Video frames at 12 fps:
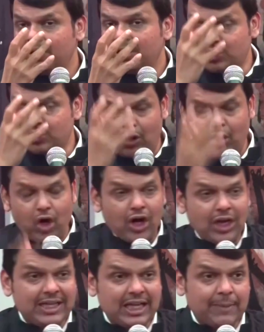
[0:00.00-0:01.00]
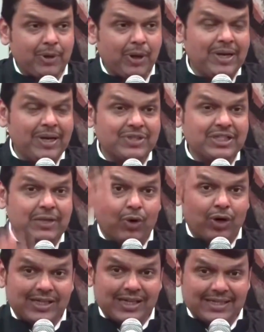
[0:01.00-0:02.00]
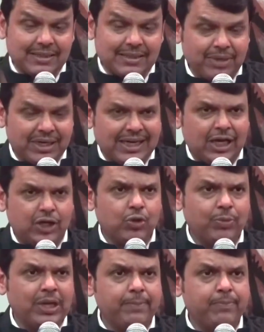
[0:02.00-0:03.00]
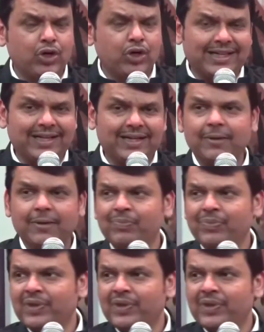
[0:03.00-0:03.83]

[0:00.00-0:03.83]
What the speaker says: He solved all their problems. They wanted some material to be imported.